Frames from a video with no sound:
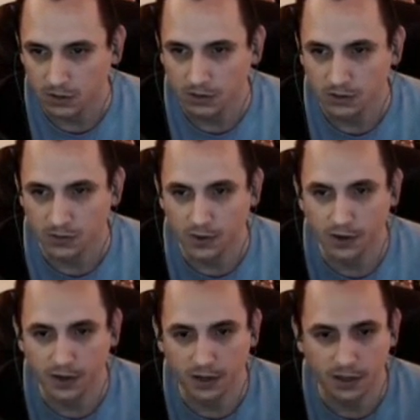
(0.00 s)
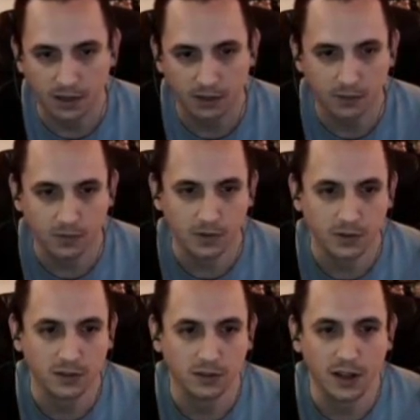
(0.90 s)
It's very
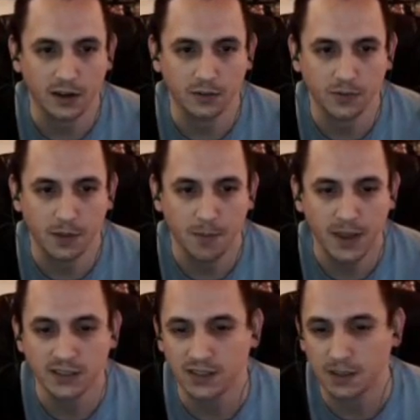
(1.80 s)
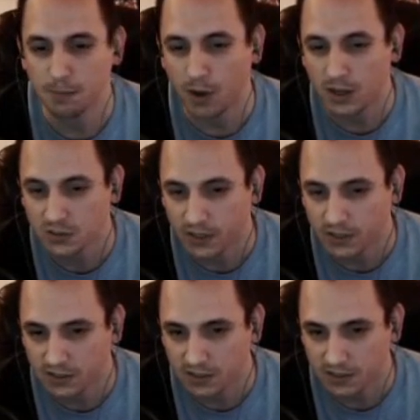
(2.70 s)
there's a lot of, it makes the boss
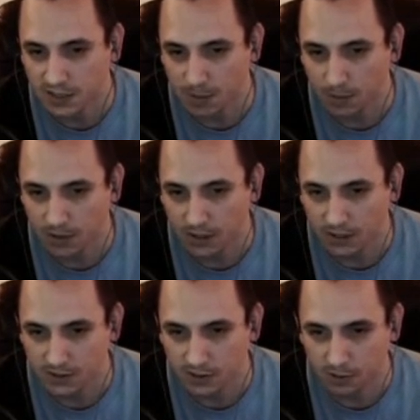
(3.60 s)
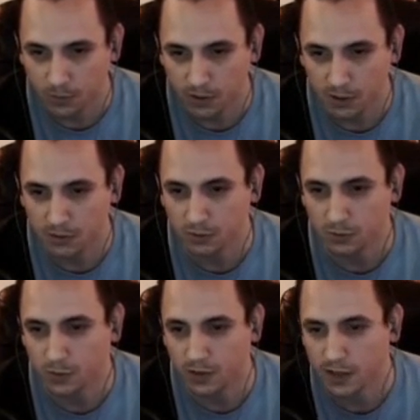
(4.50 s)
fights in this game a lot easier. We're going to
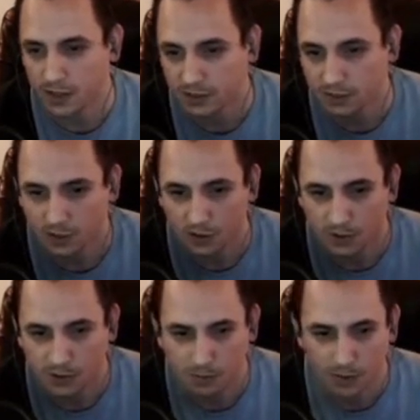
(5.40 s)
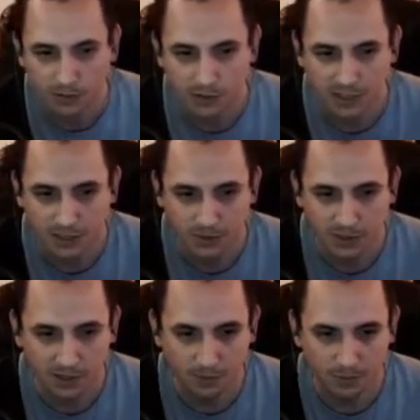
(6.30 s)
do what I like to call the bubble skip,
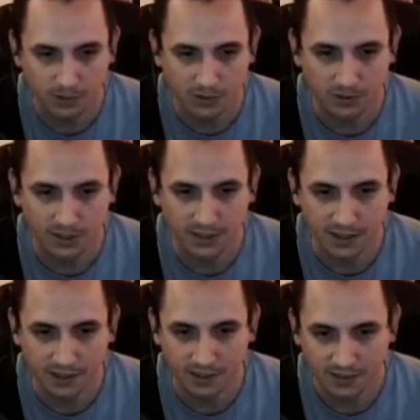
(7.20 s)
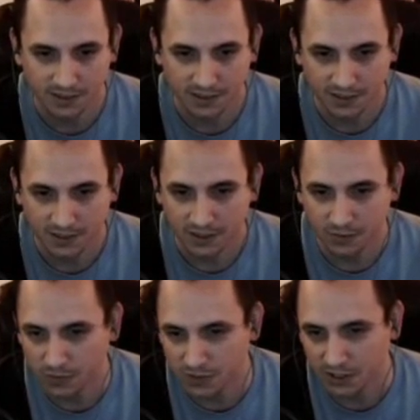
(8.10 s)
which is right there.
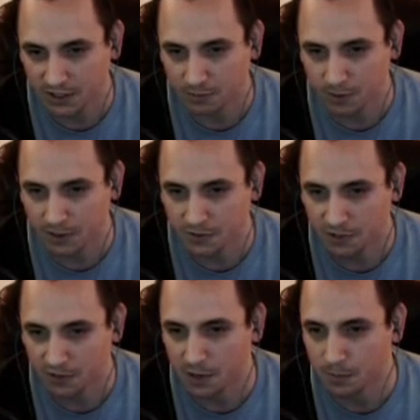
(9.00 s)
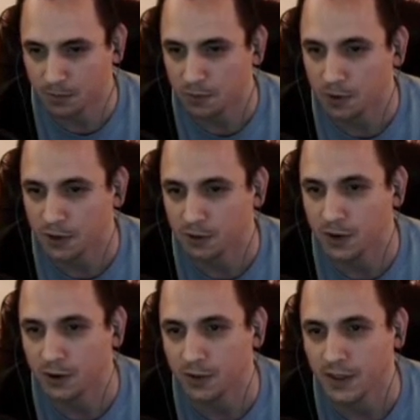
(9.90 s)
If you've seen a run of Shovel Knight before, you
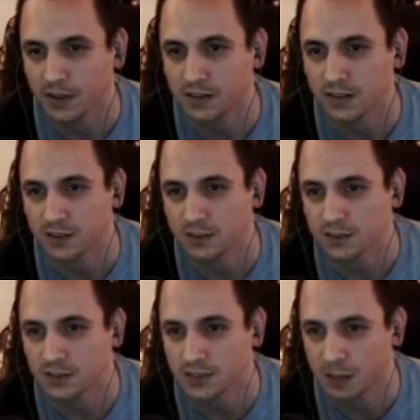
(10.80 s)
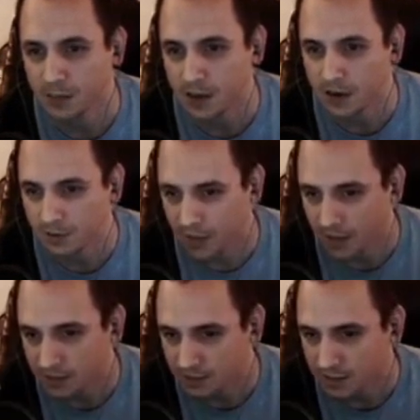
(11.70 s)
know that there's a skip there
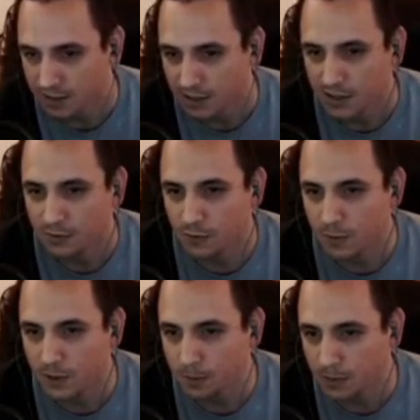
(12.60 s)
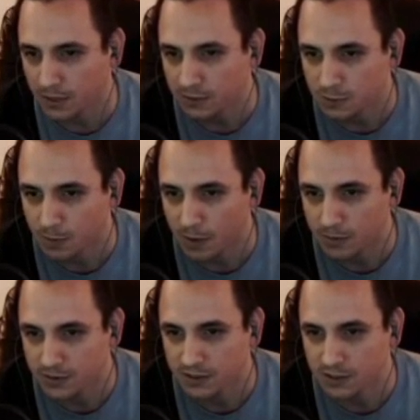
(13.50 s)
that if you manipulate those
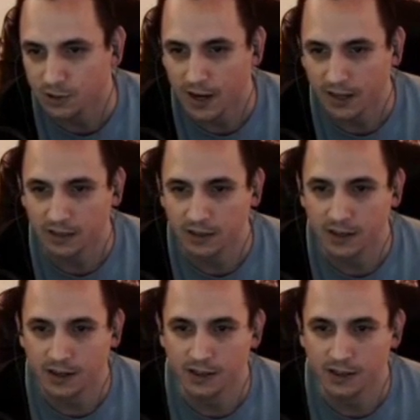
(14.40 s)
bubbles that the dragon